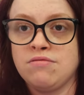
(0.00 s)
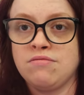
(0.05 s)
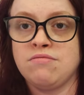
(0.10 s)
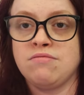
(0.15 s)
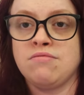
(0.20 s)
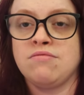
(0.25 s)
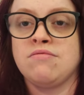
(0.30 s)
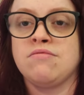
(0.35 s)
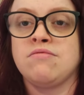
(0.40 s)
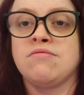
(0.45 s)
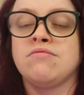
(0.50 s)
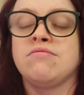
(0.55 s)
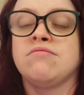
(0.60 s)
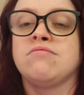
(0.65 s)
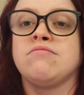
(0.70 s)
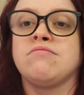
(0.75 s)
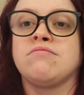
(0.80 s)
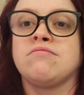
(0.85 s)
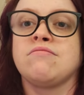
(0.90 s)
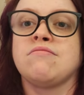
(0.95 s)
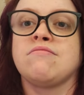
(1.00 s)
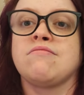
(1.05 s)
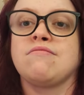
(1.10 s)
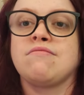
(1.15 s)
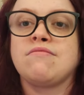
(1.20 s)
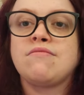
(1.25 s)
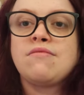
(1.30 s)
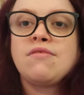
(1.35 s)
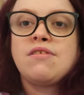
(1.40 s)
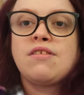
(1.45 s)

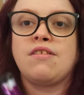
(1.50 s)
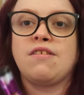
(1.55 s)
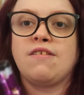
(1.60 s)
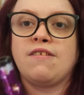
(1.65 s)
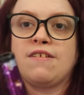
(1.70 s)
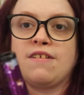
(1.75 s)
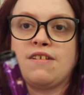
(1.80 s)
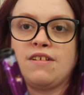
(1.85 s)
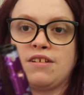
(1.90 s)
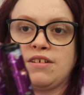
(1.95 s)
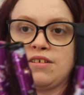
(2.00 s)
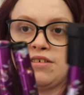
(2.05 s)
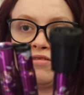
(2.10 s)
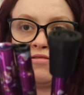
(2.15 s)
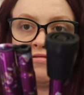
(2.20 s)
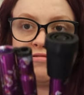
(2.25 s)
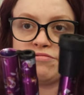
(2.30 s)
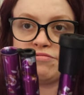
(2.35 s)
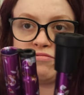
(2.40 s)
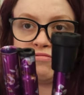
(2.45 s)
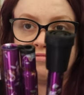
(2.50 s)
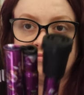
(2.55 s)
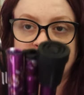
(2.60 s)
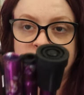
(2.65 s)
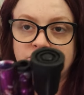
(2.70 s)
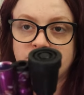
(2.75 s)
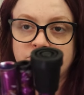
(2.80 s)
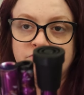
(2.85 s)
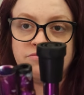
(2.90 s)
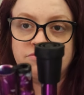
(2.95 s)

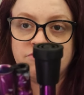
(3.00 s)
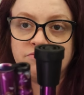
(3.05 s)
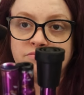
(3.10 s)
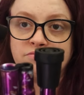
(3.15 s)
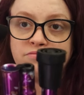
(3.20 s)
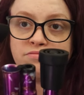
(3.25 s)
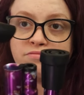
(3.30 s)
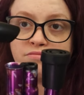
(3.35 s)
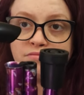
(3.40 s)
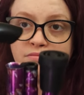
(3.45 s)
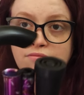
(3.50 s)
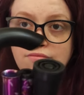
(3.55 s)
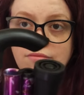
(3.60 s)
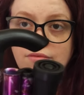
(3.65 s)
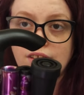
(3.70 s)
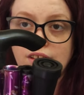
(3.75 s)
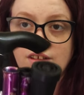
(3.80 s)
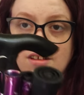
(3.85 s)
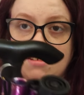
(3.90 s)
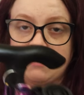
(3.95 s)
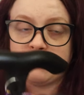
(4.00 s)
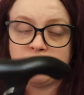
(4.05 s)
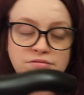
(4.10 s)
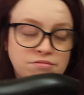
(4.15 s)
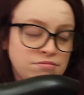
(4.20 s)
No one is speaking in this clip.